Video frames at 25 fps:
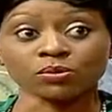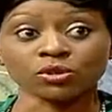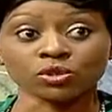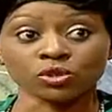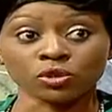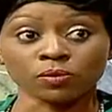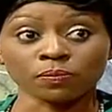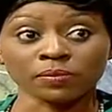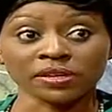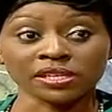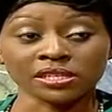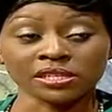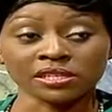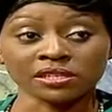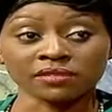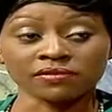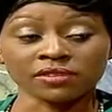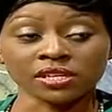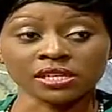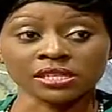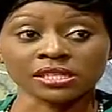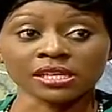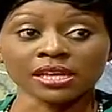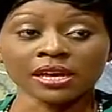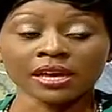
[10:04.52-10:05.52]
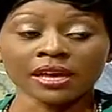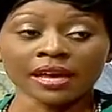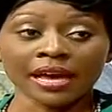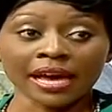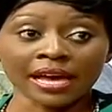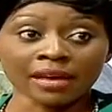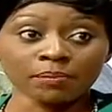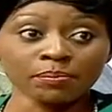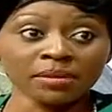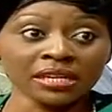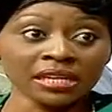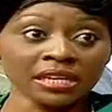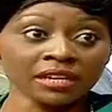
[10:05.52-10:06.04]
competitiveness. I
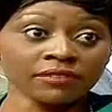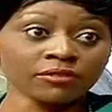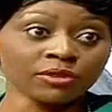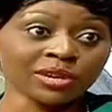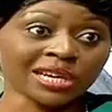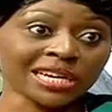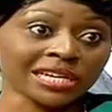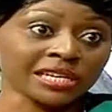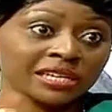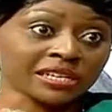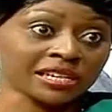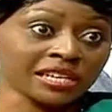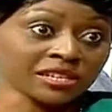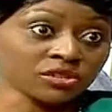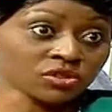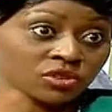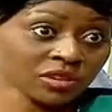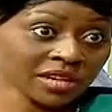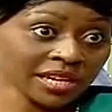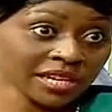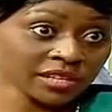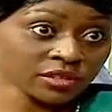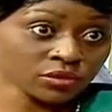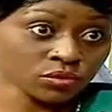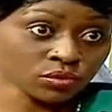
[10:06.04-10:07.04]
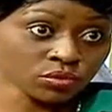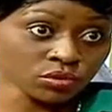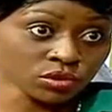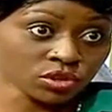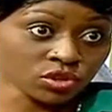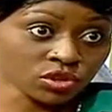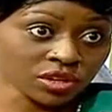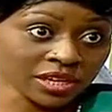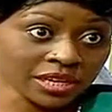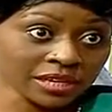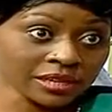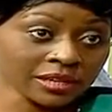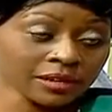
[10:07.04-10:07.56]
believe we can industrialize through
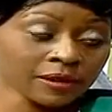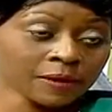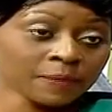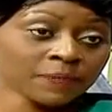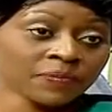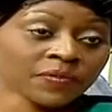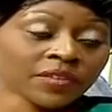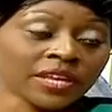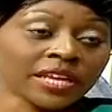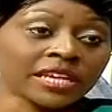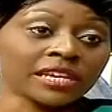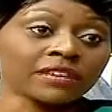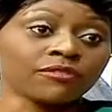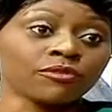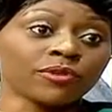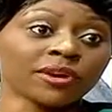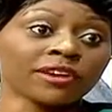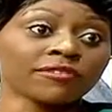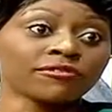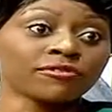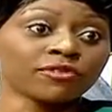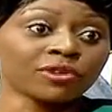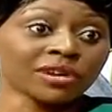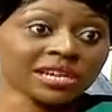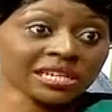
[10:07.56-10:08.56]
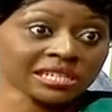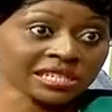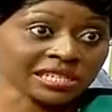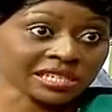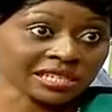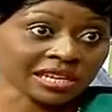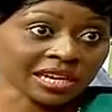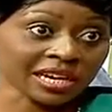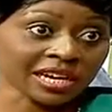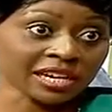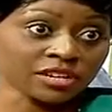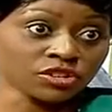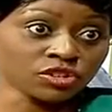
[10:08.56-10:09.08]
trade, and if we are focused as a
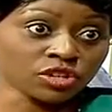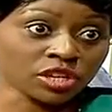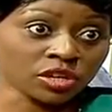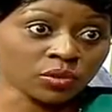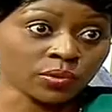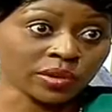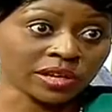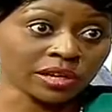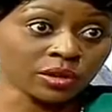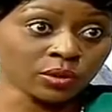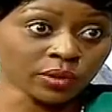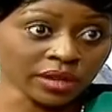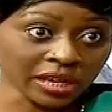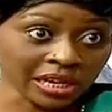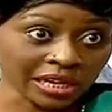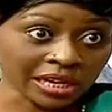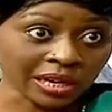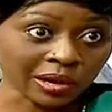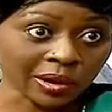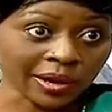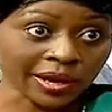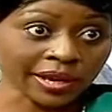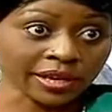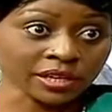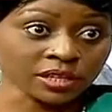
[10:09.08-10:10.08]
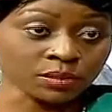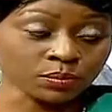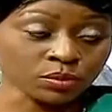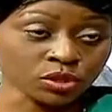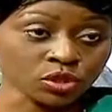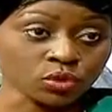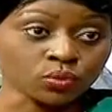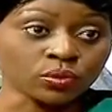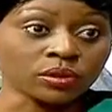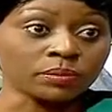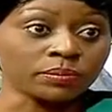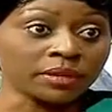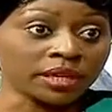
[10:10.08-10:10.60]
country and we are looking at our exports,
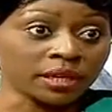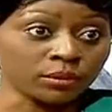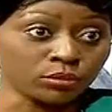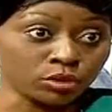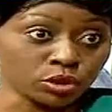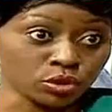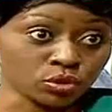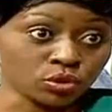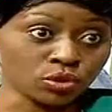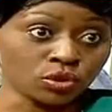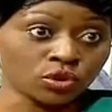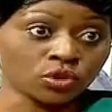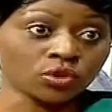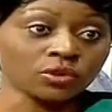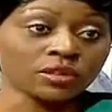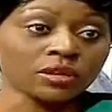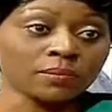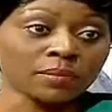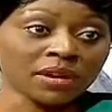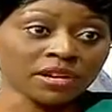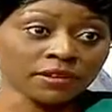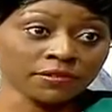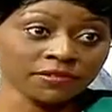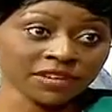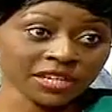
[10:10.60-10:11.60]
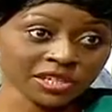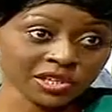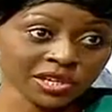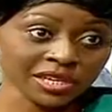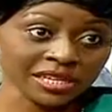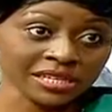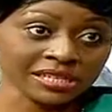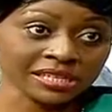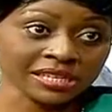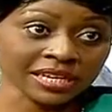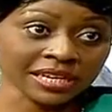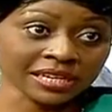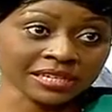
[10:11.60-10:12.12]
we'll be able to grow the manufacturing
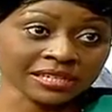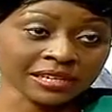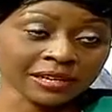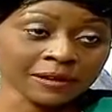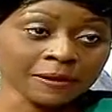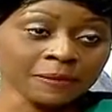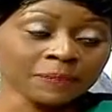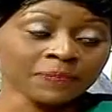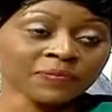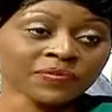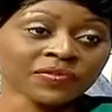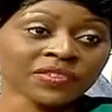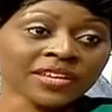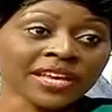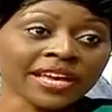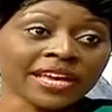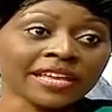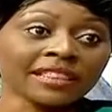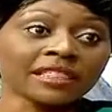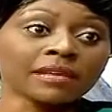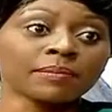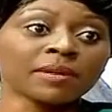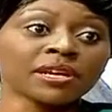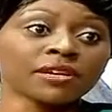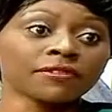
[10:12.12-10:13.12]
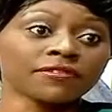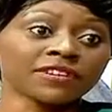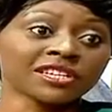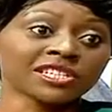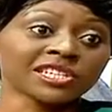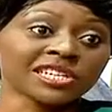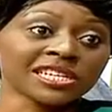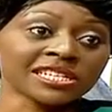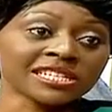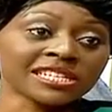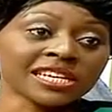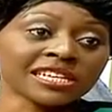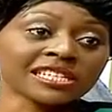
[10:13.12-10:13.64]
sector, and the manufacturing
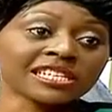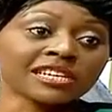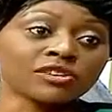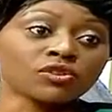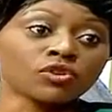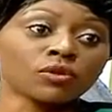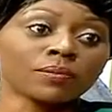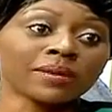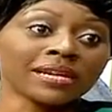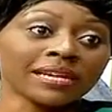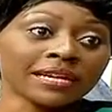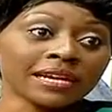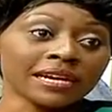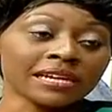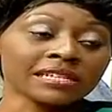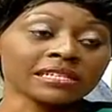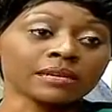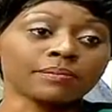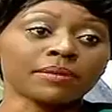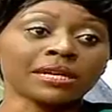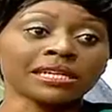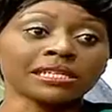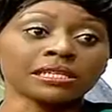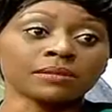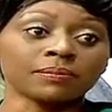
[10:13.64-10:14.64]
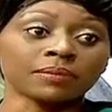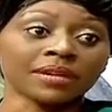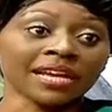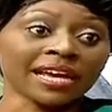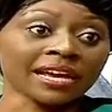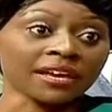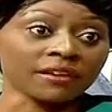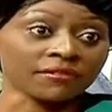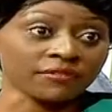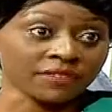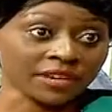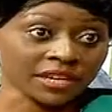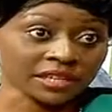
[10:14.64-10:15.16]
sector normally has a multiplier
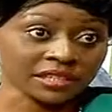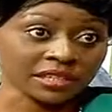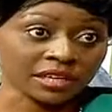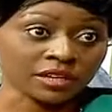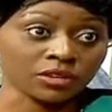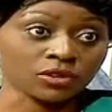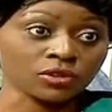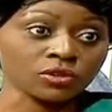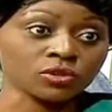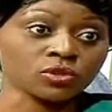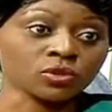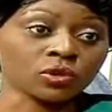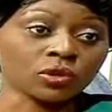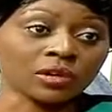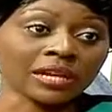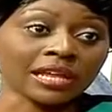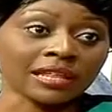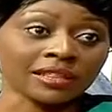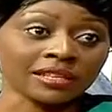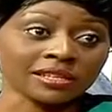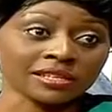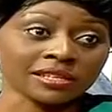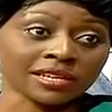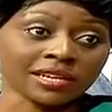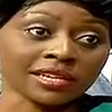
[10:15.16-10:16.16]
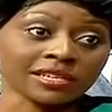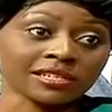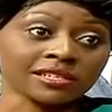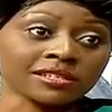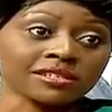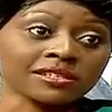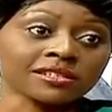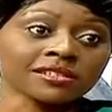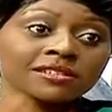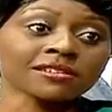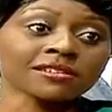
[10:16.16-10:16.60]
effect across all other sectors. All